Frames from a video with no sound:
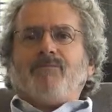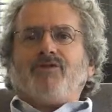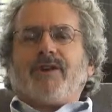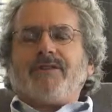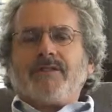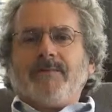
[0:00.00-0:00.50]

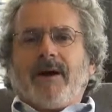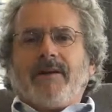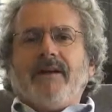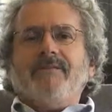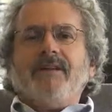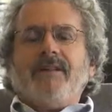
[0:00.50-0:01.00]
Just about
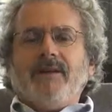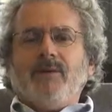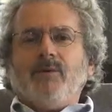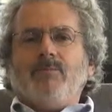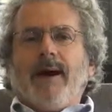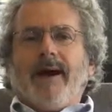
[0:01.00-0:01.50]
everything
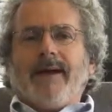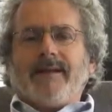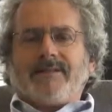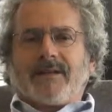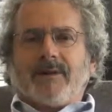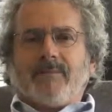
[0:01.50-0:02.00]
you buy
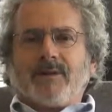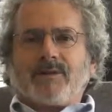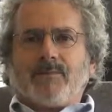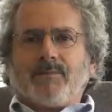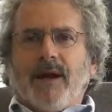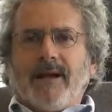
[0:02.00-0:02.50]
as a
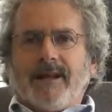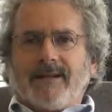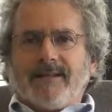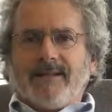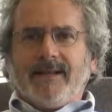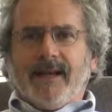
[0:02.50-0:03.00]
commercial
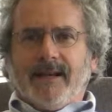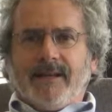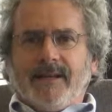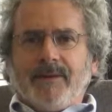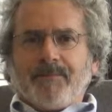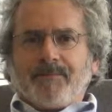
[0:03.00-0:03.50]
product
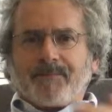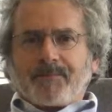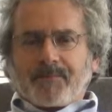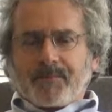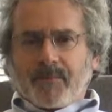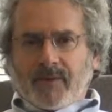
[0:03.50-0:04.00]
today,
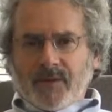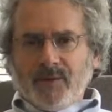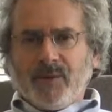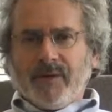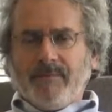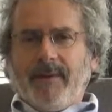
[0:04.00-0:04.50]

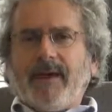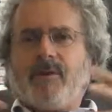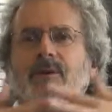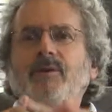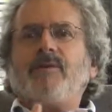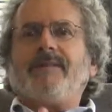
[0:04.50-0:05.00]
you can make
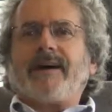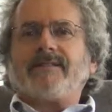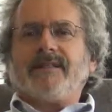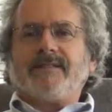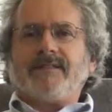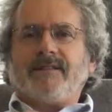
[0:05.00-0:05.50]
when you have
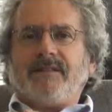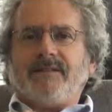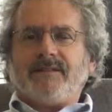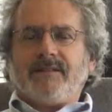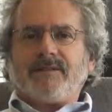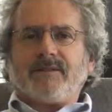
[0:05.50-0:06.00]
access to
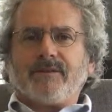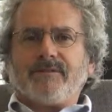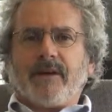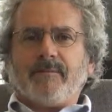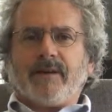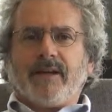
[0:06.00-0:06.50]
these digital
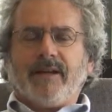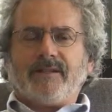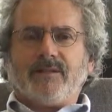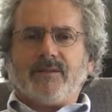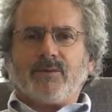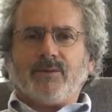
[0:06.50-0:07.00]

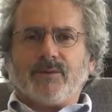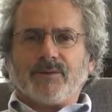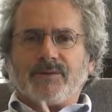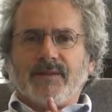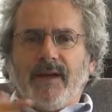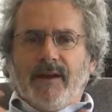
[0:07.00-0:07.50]
fabrication
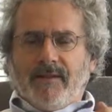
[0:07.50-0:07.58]
tools.